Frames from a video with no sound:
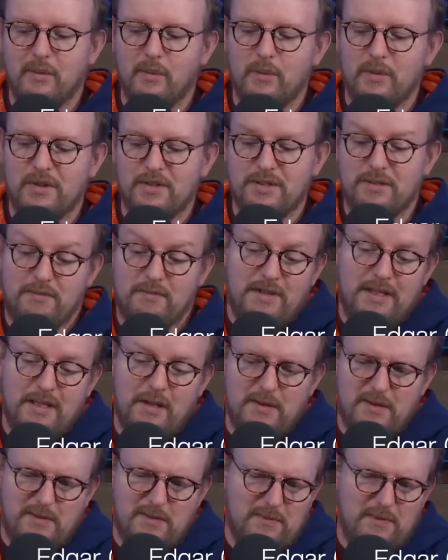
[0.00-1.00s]
which
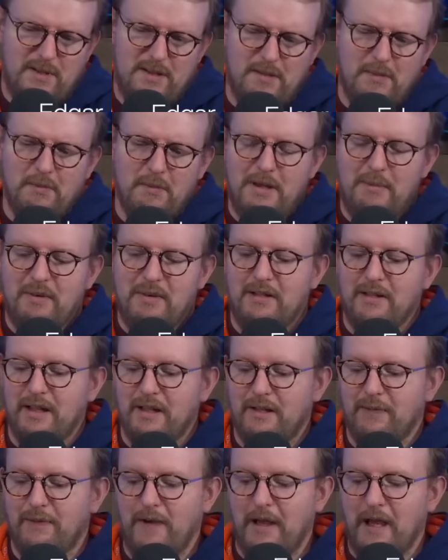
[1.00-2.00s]
sounds, you know, maybe,
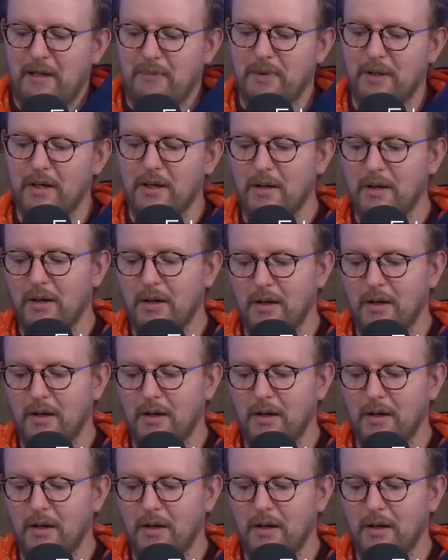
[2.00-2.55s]
like, fine, but